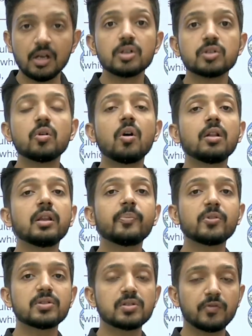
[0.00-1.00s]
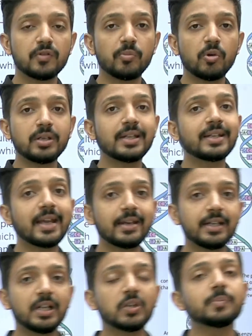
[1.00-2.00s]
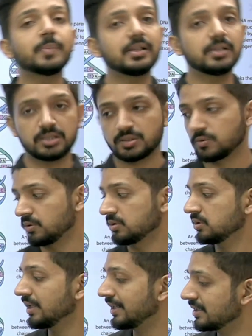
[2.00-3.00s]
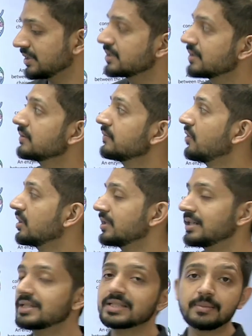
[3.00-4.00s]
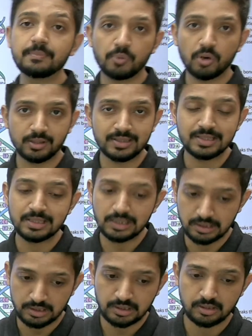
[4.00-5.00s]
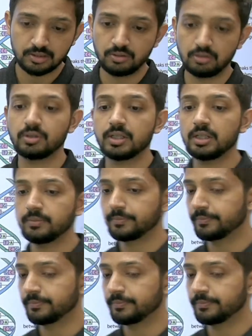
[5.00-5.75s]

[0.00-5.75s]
So all the processes of the body are carried out by this code. So that is what its importance is. Okay.